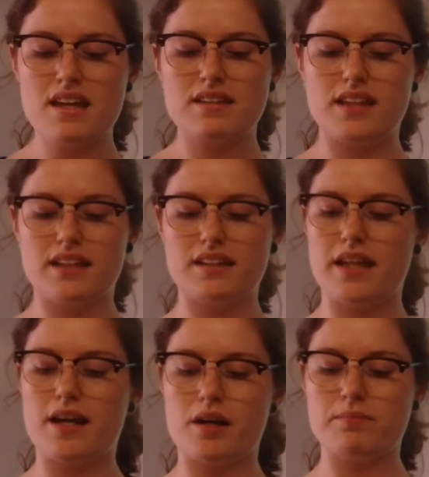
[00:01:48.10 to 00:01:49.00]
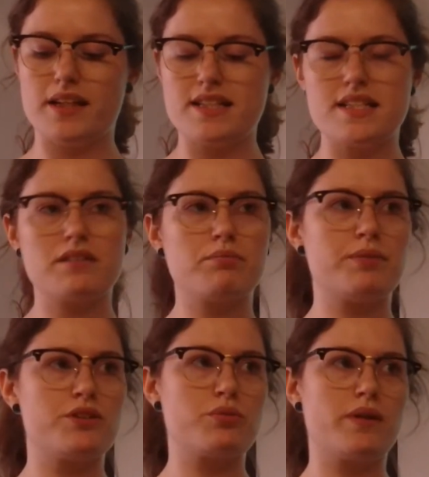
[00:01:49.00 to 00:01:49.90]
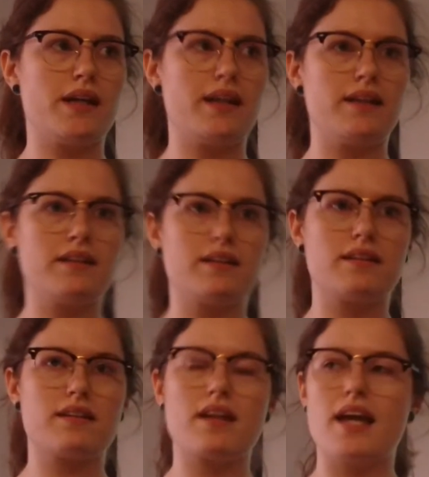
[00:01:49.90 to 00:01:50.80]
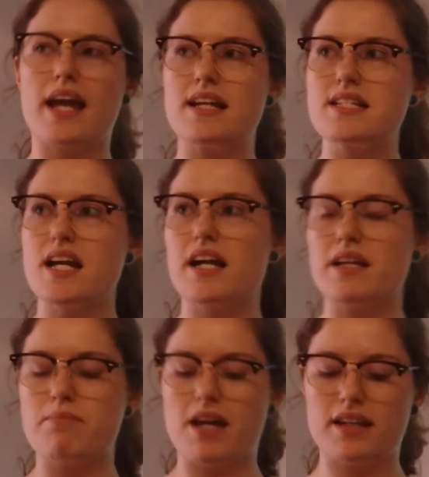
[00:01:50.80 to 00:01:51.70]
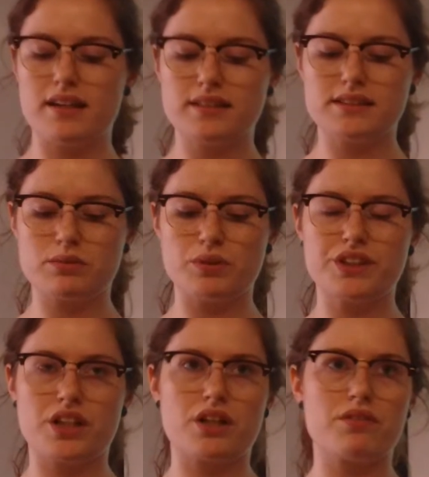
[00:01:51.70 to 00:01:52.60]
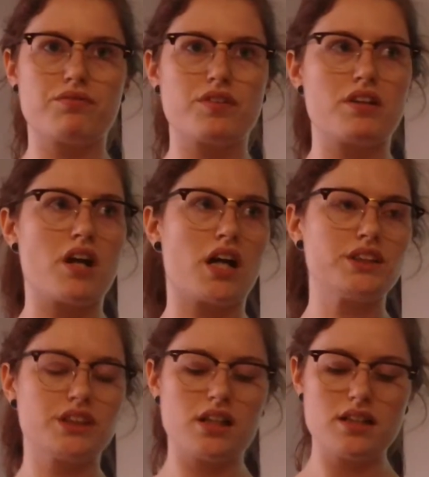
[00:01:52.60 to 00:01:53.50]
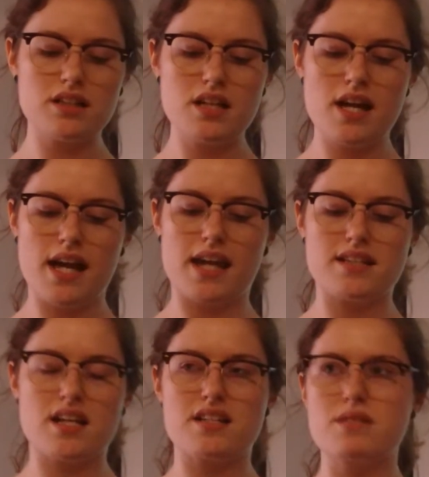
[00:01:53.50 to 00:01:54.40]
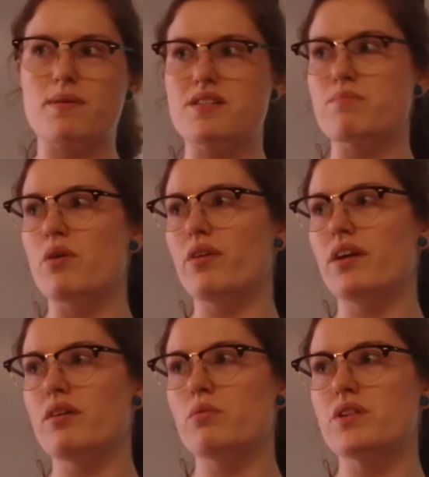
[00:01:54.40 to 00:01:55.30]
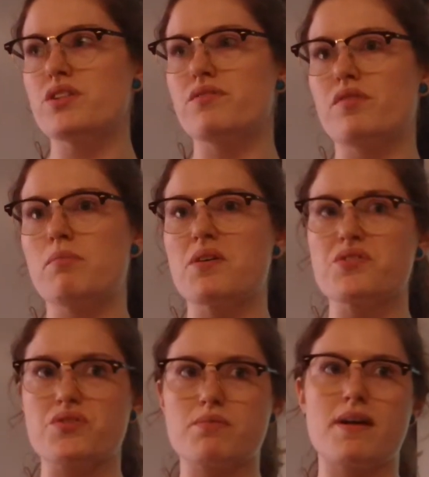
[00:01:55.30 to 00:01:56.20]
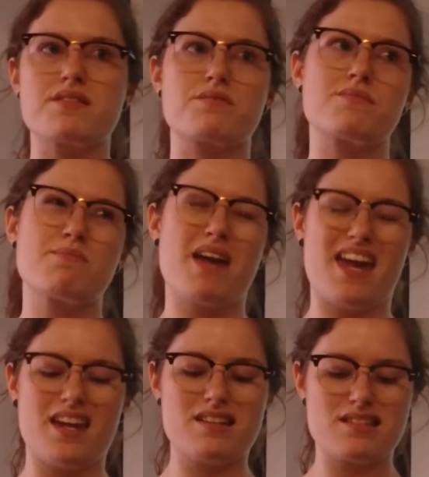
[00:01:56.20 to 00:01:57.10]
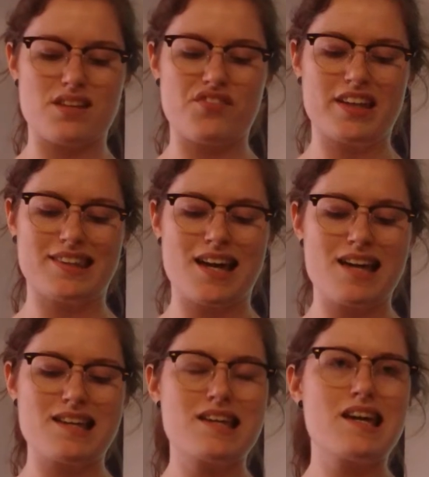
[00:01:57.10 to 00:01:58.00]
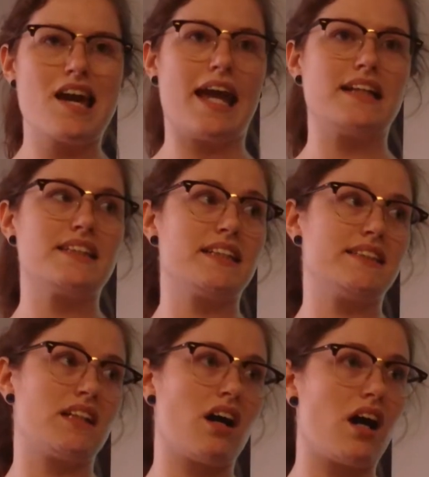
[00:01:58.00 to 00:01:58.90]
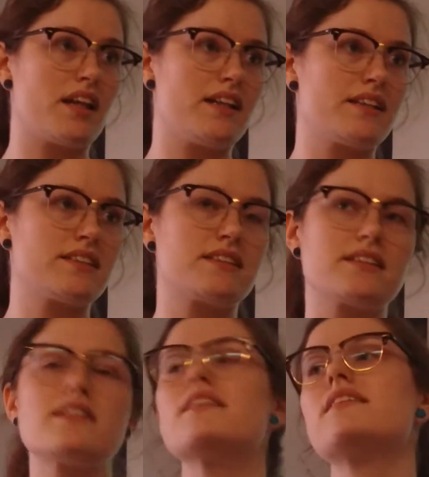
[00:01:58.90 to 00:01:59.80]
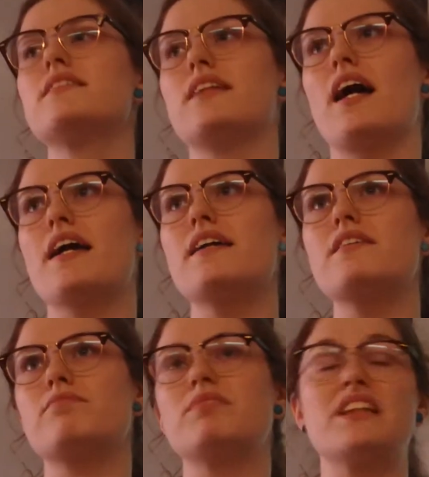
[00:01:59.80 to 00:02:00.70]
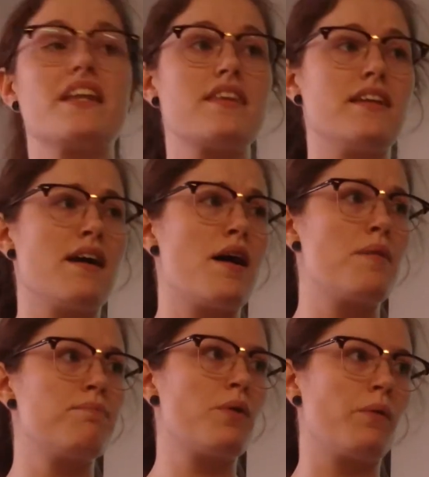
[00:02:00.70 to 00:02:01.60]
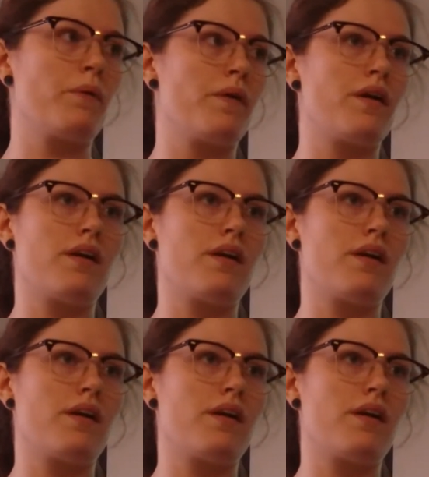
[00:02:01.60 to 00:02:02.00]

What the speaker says: They did them between antiemetics, which are for nausea, antispasmodic, which are for muscle spasms, pain, stuff like that, antipsychotics, like lithium or